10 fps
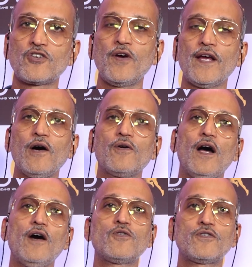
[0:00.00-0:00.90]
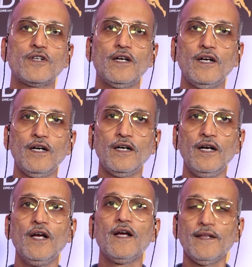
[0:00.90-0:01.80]
going out
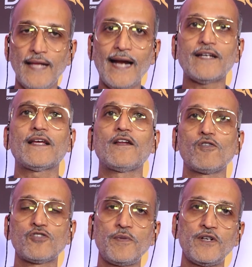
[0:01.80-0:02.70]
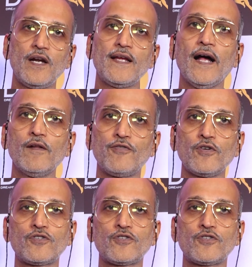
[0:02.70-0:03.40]
that can also be really helpful